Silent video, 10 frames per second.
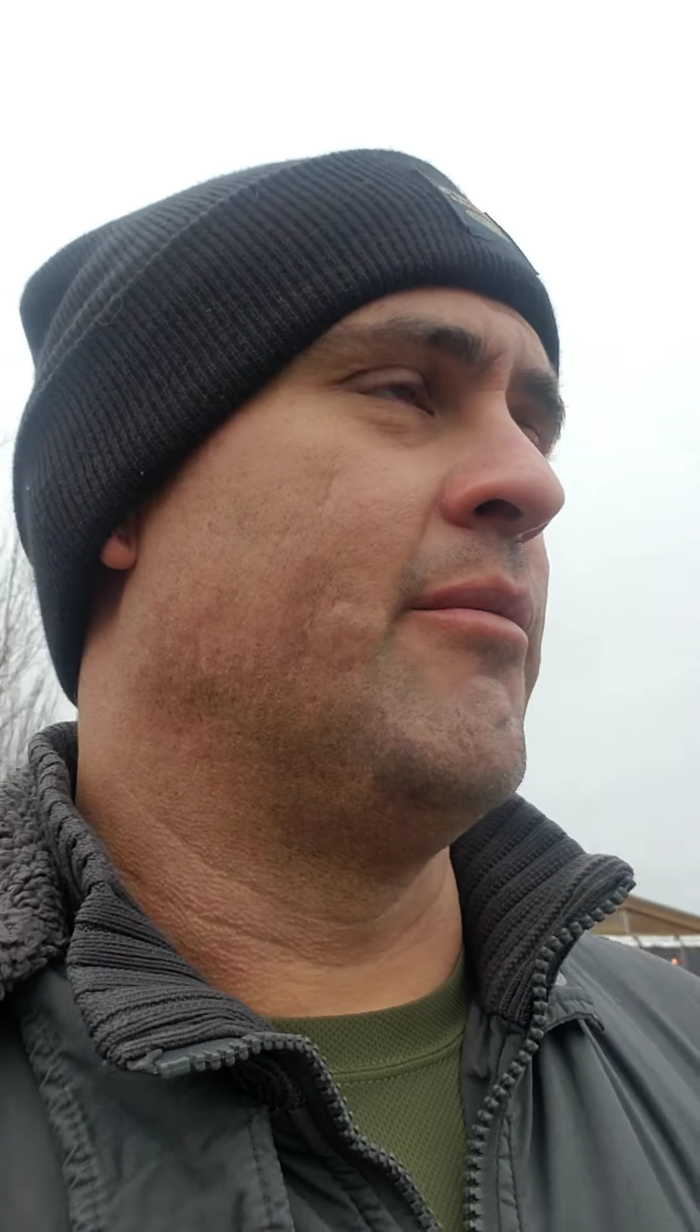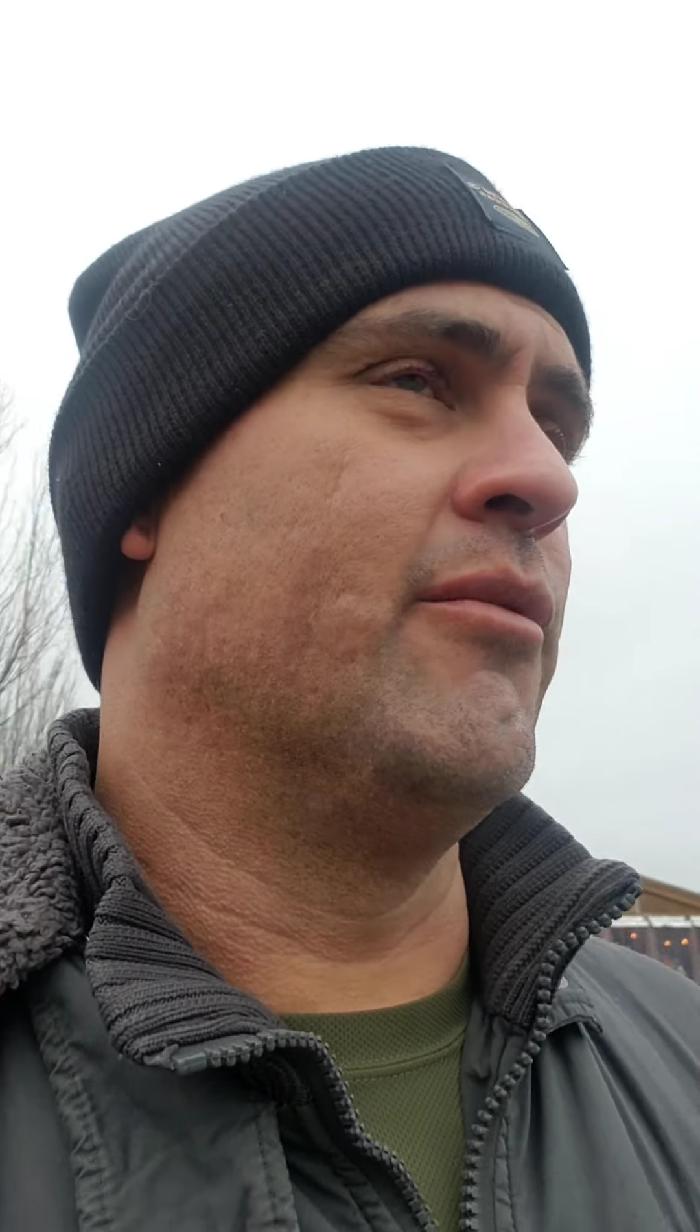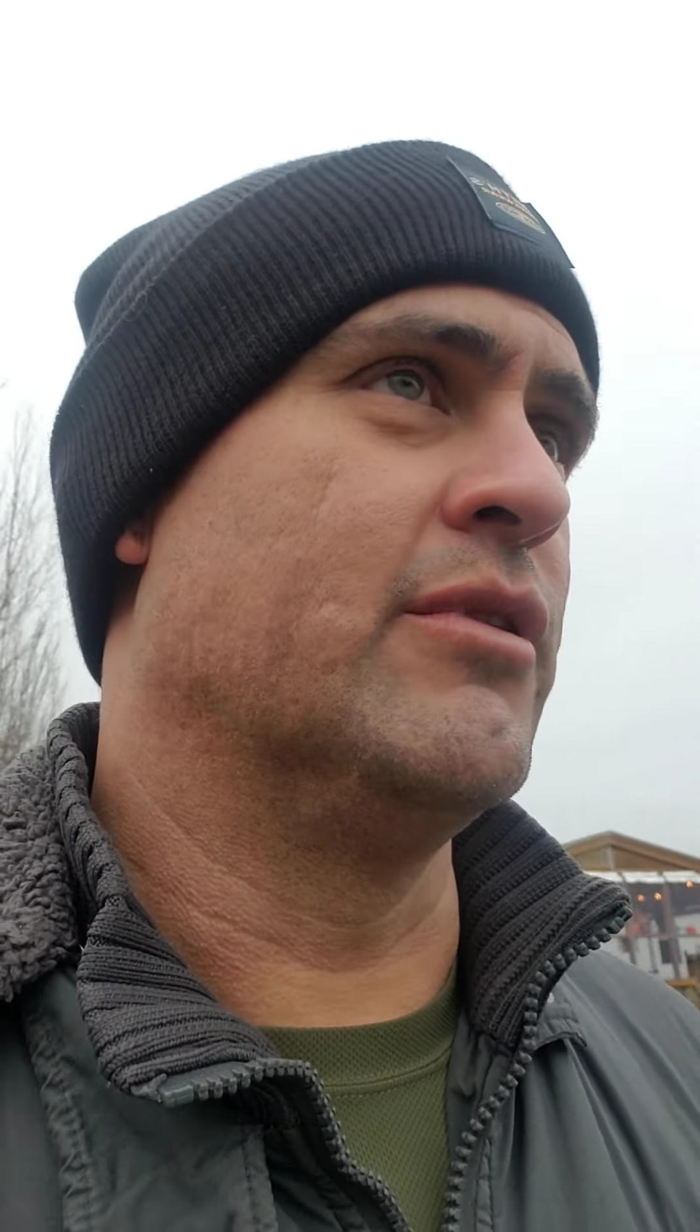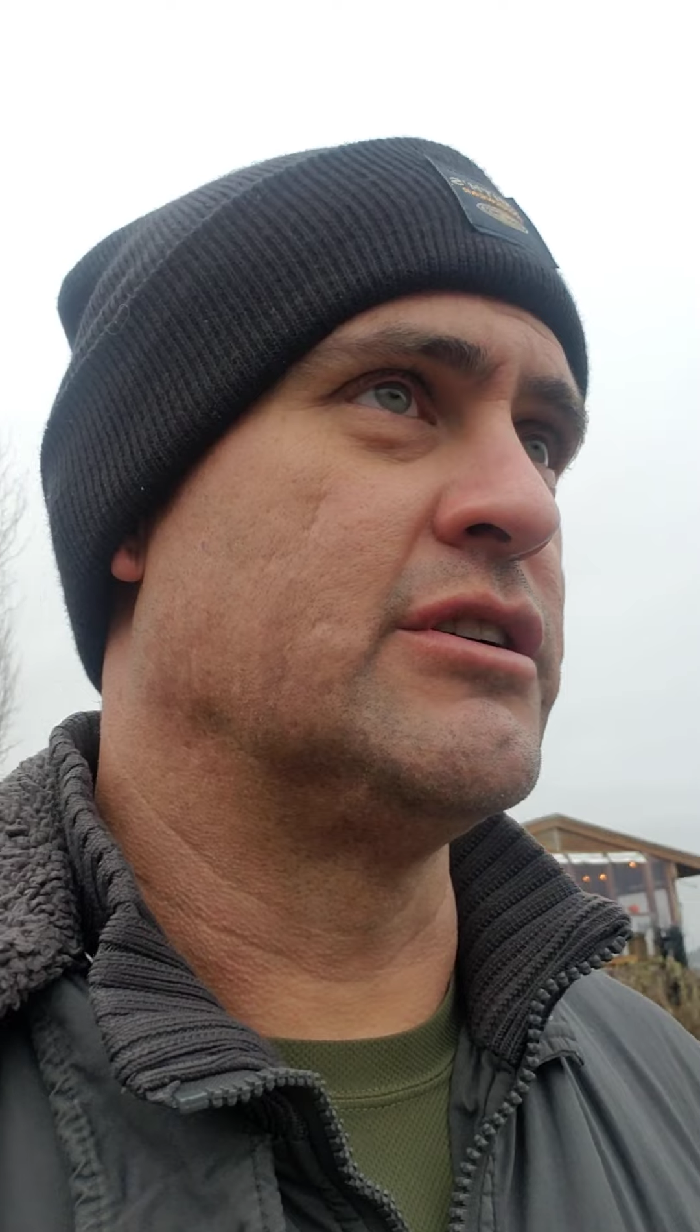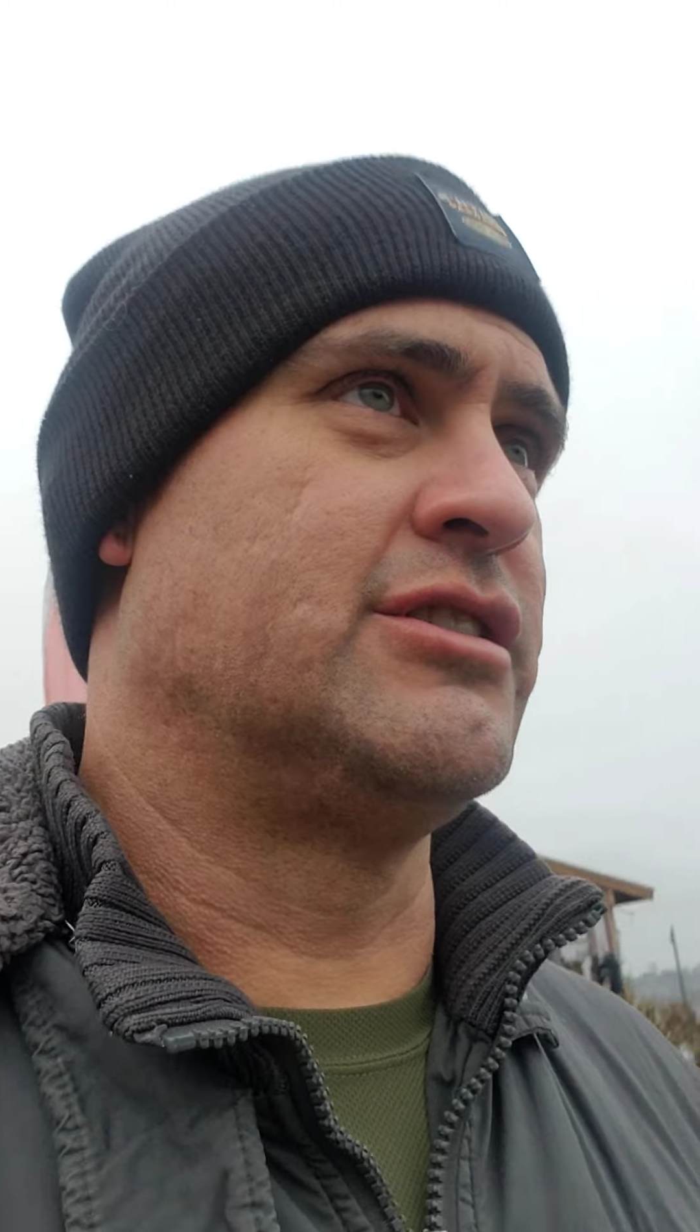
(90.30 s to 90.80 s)

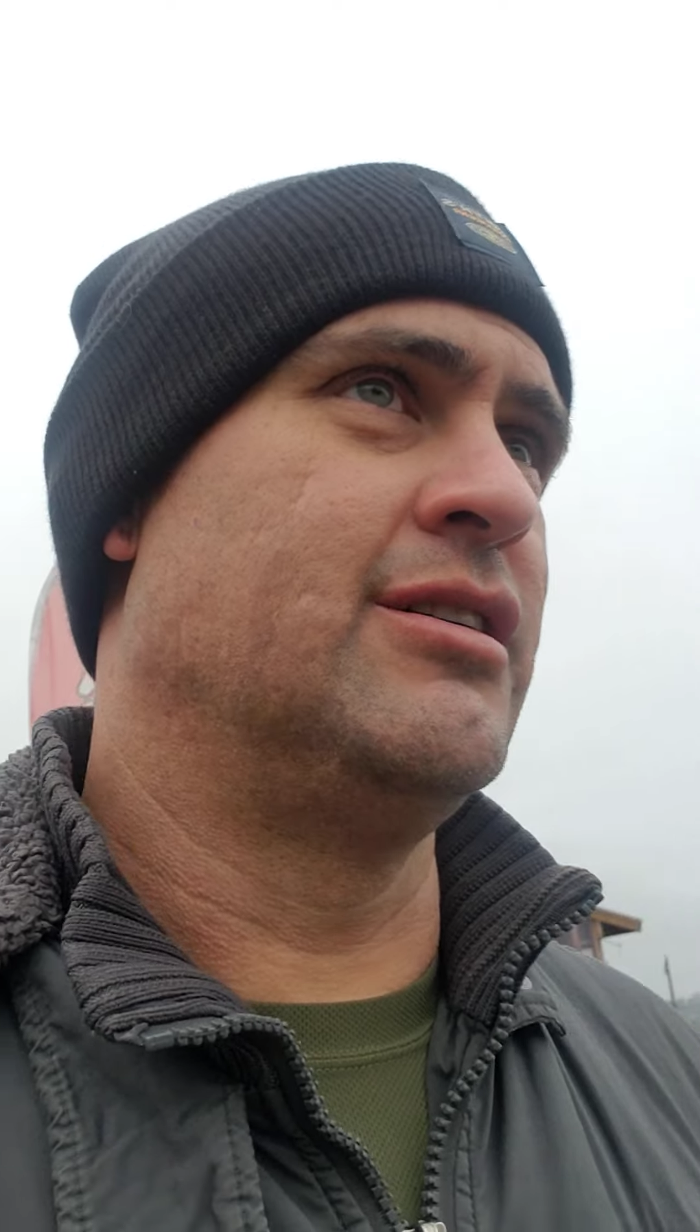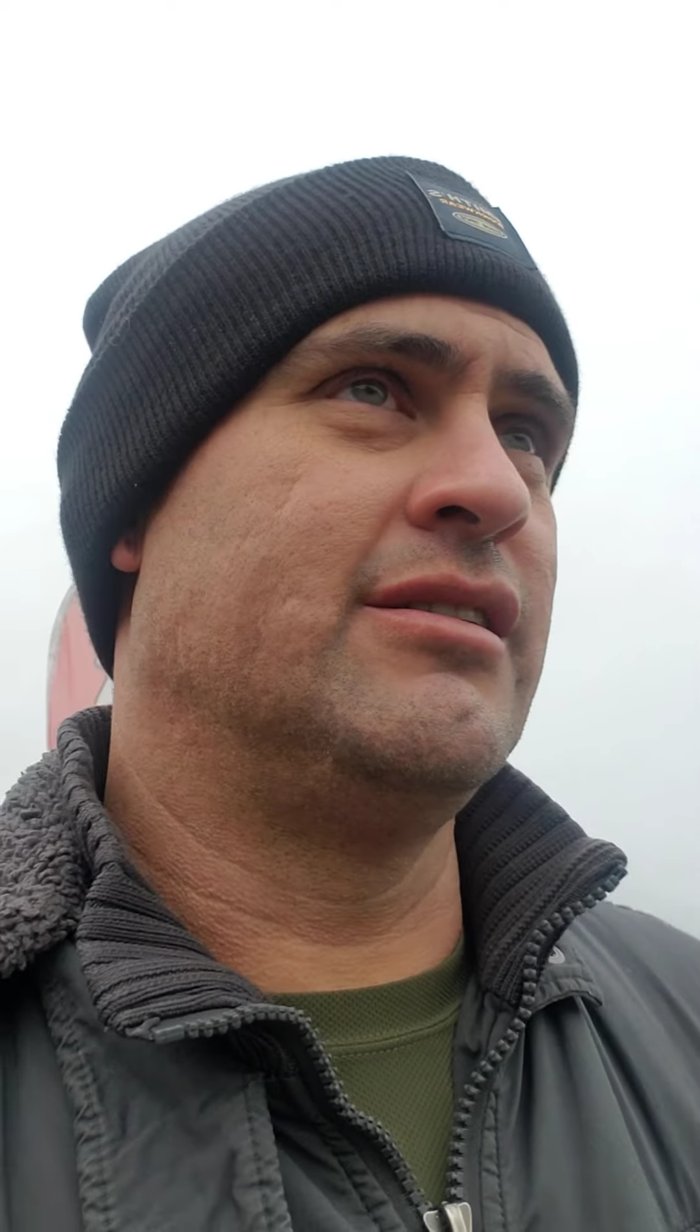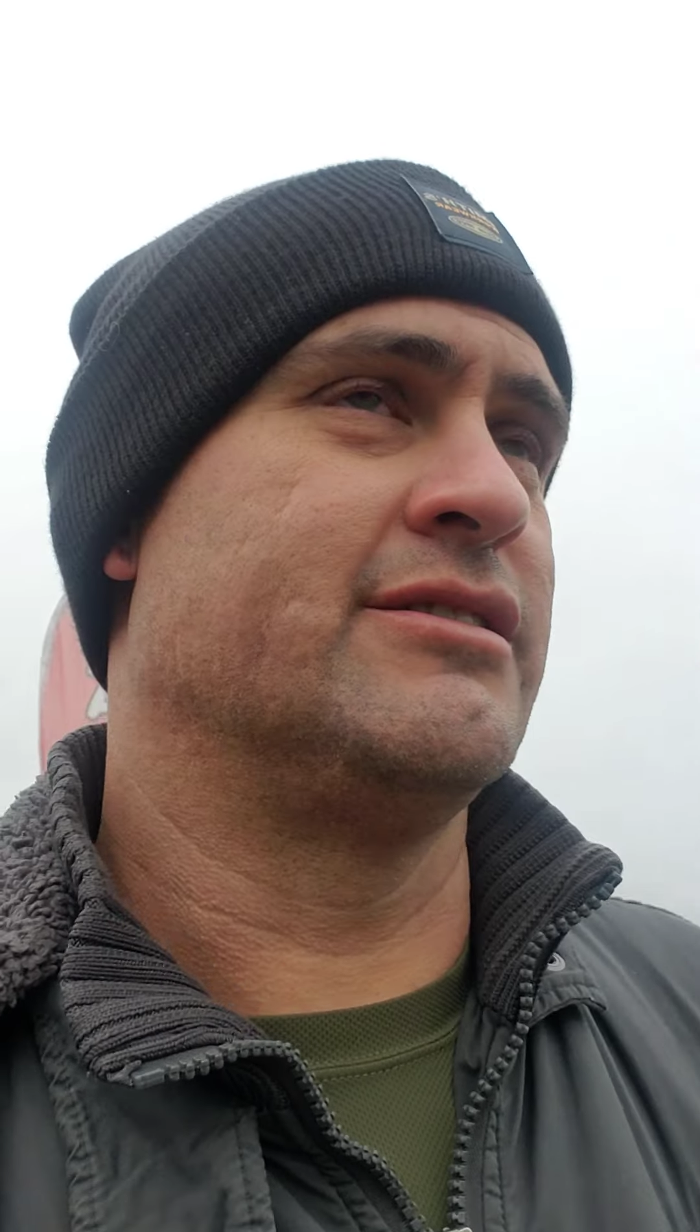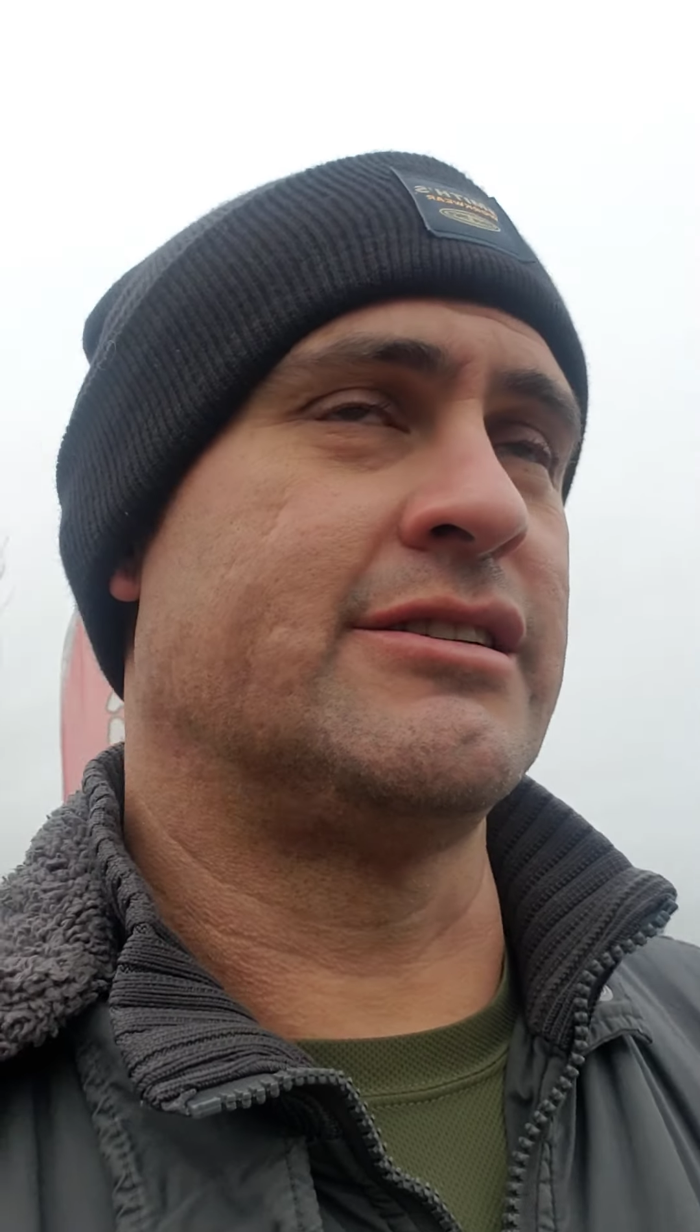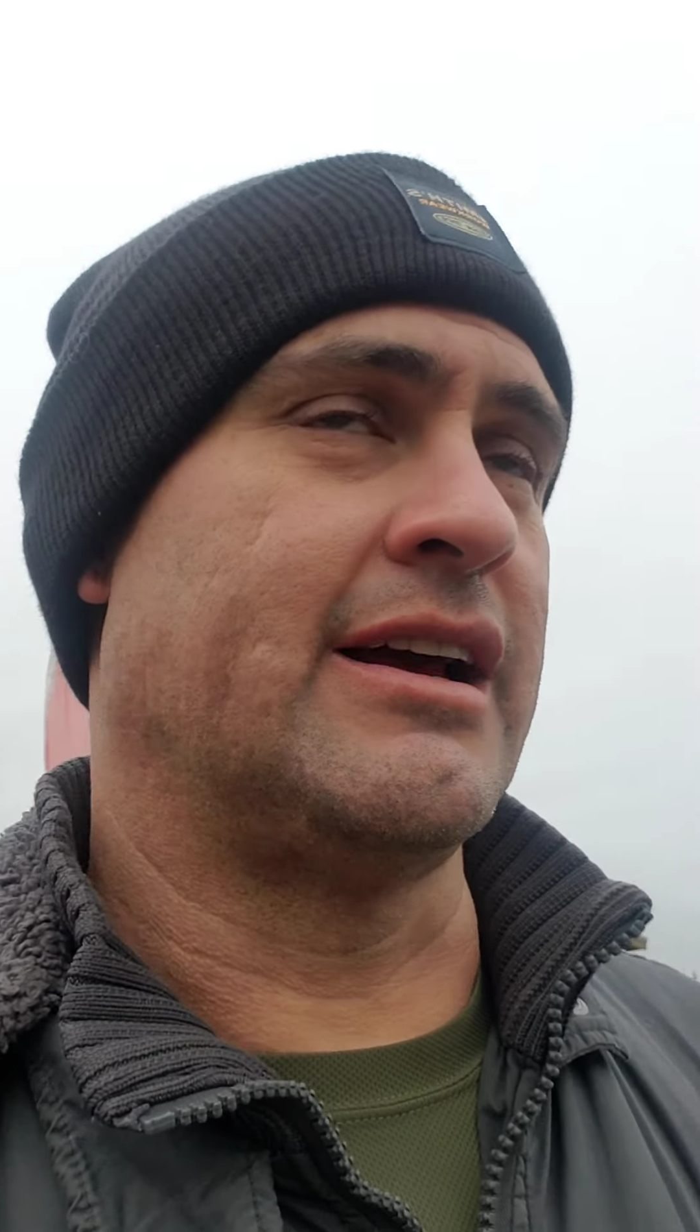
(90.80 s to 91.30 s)
which just